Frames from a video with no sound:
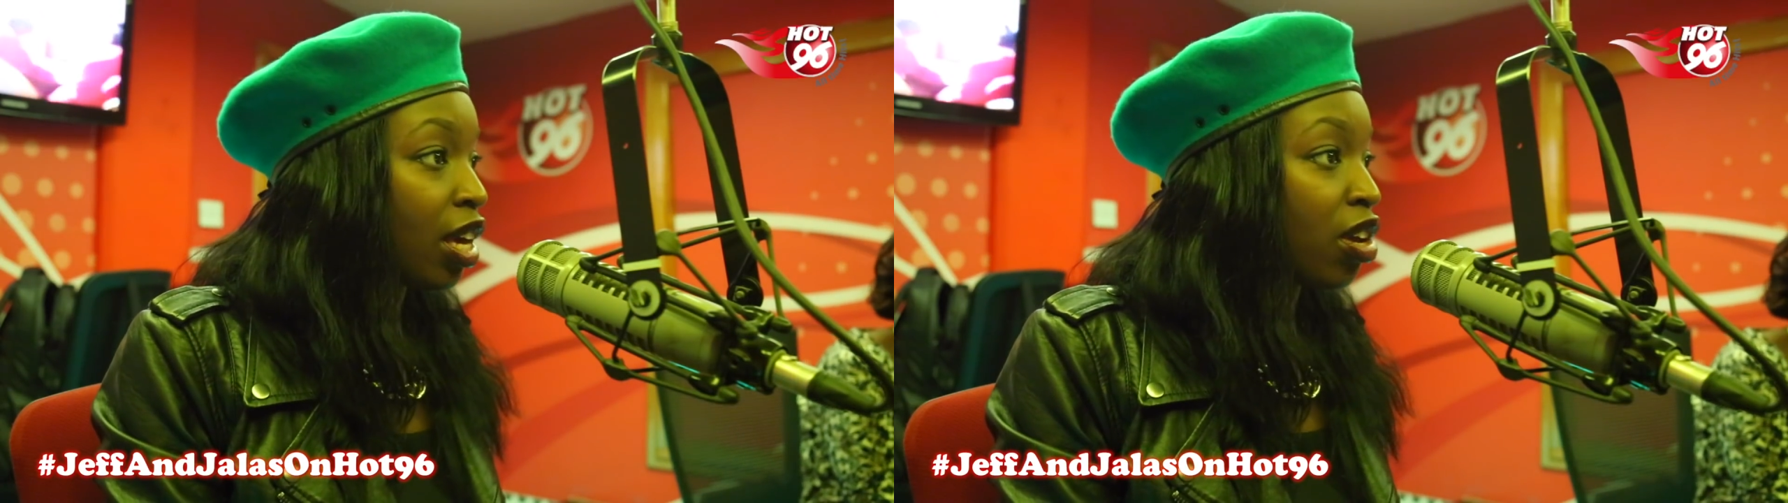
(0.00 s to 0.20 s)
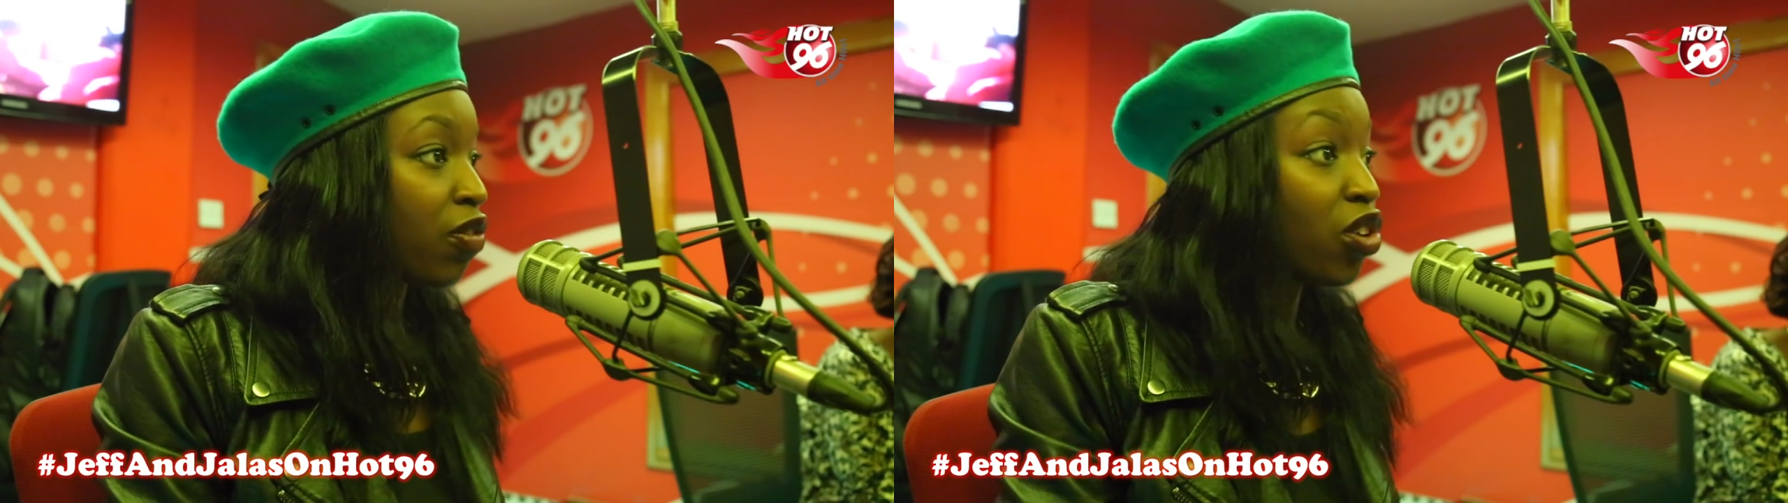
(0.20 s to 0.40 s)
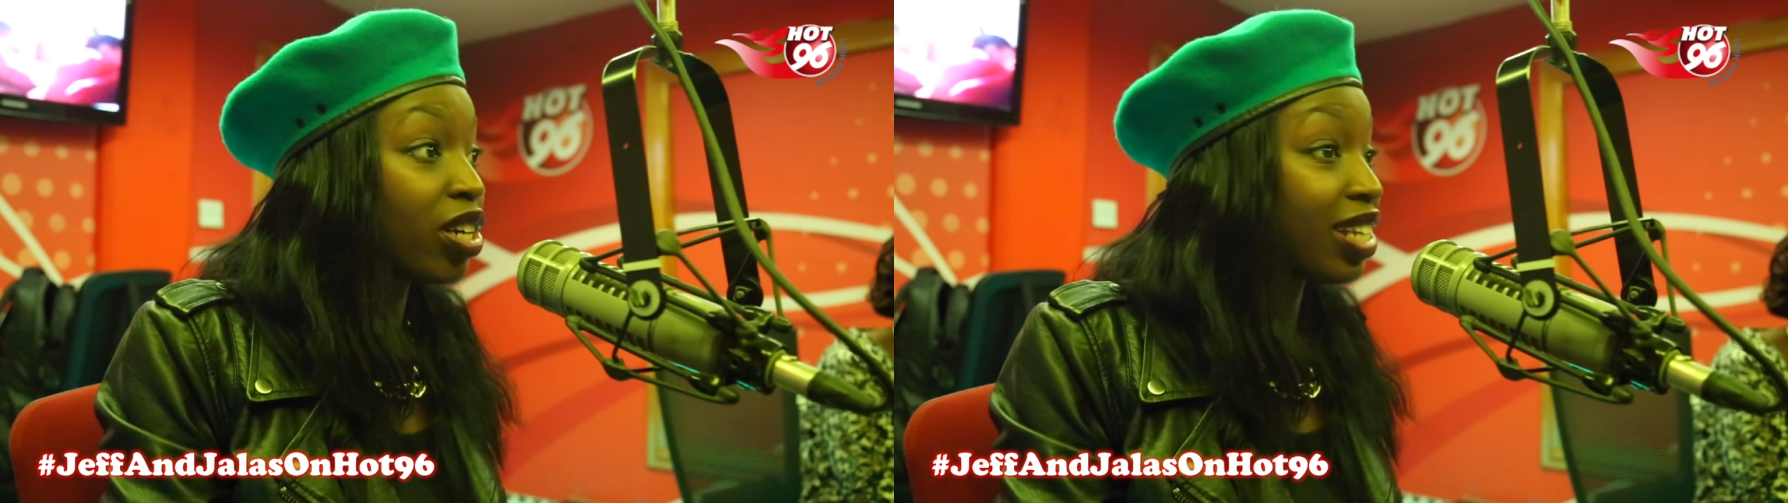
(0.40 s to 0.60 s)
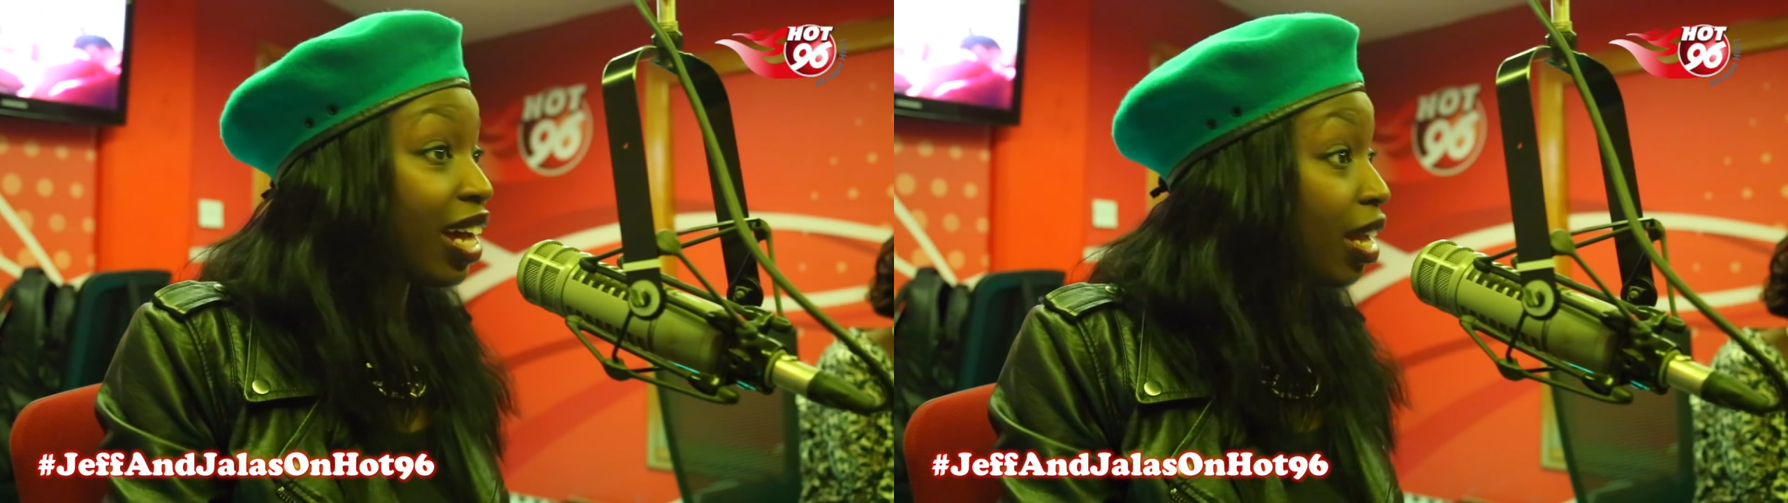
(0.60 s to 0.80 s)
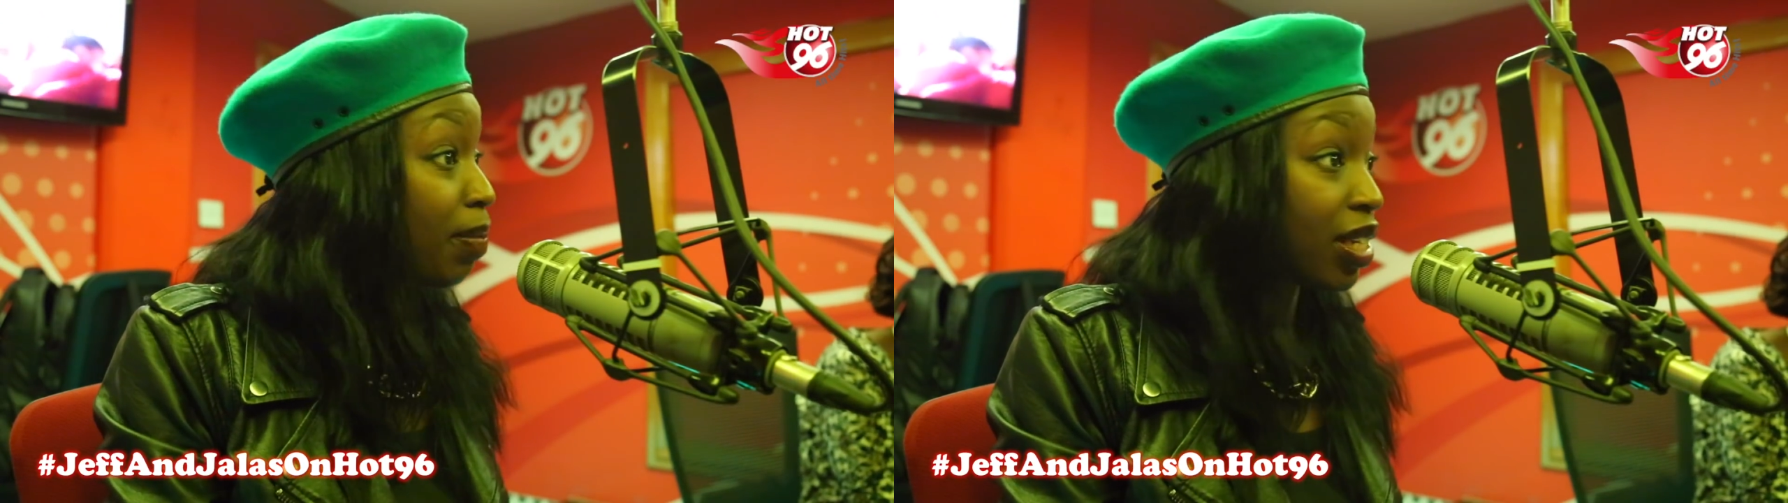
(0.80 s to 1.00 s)
You've not
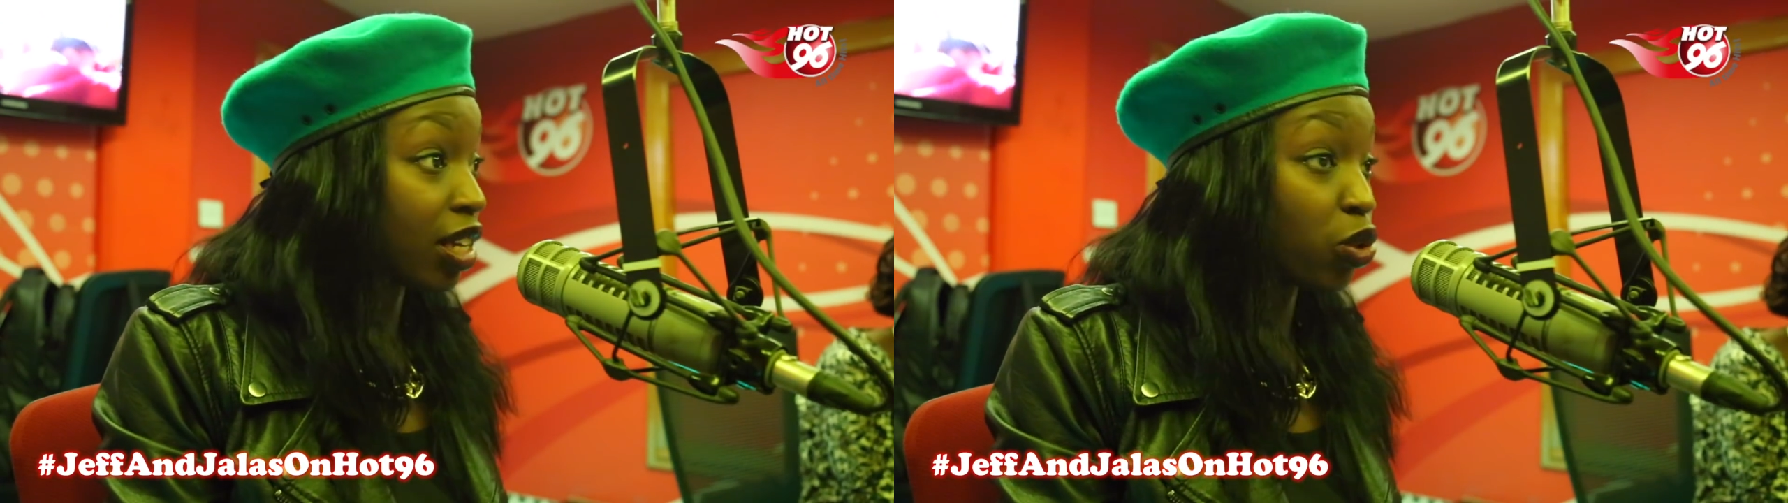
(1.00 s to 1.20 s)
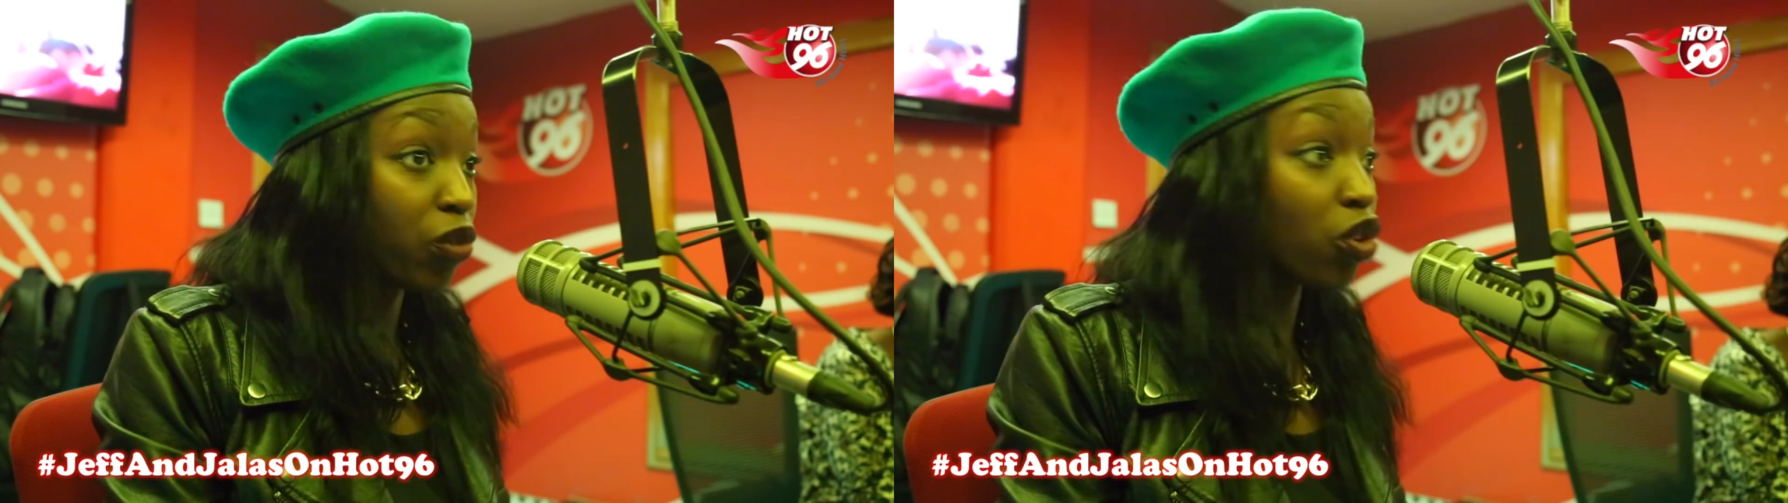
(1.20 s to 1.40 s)
done a media tour.